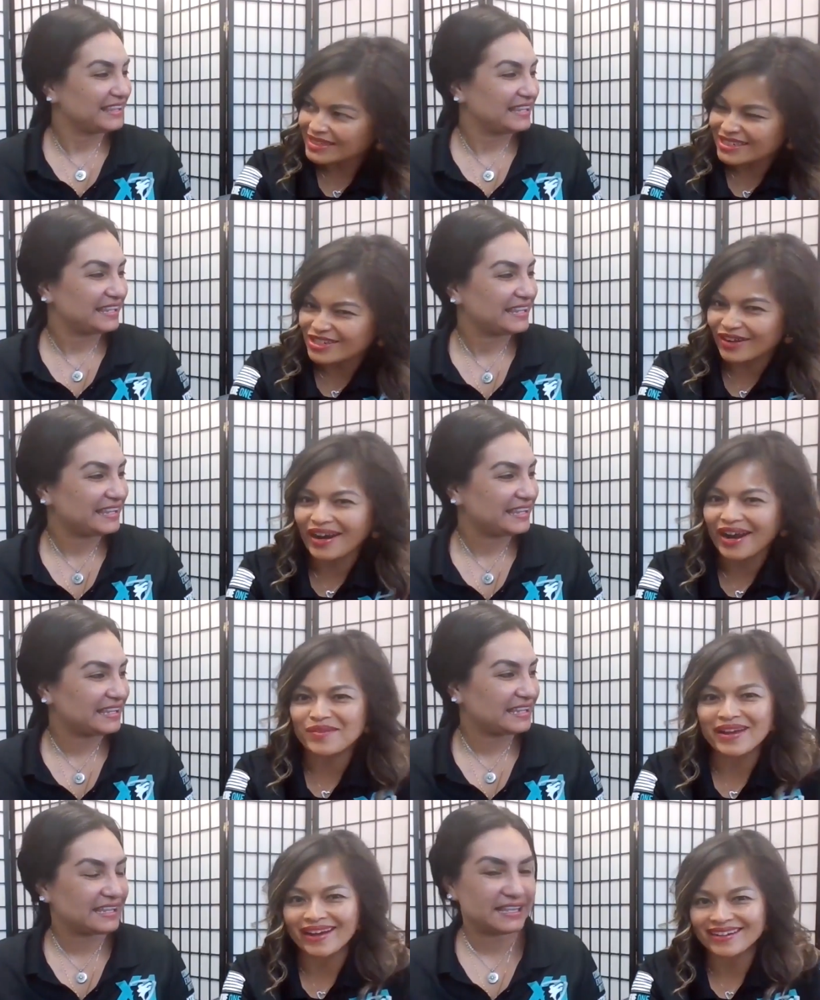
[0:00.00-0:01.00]
Speaker 1: wanted to share
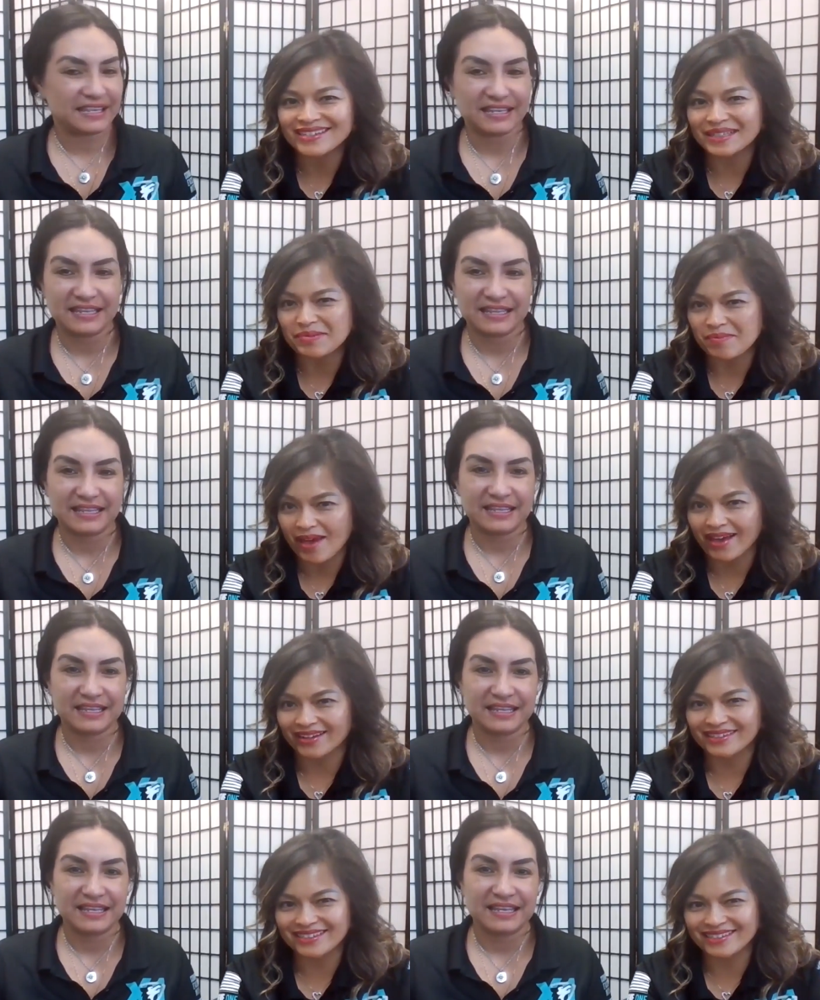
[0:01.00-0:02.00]
how we actually met.